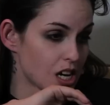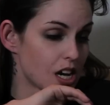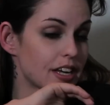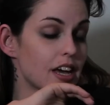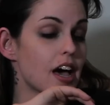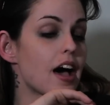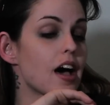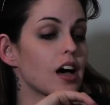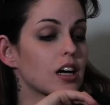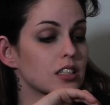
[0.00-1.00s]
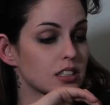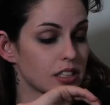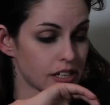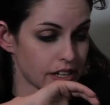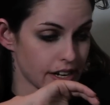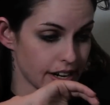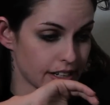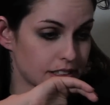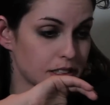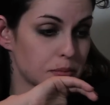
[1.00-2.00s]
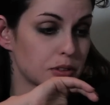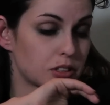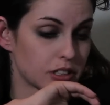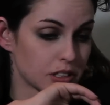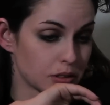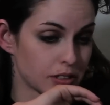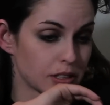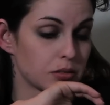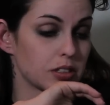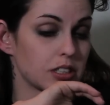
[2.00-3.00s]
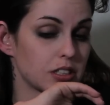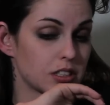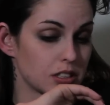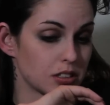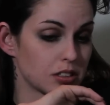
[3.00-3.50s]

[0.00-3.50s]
Yeah, I had a couple drinks while I was waiting, too.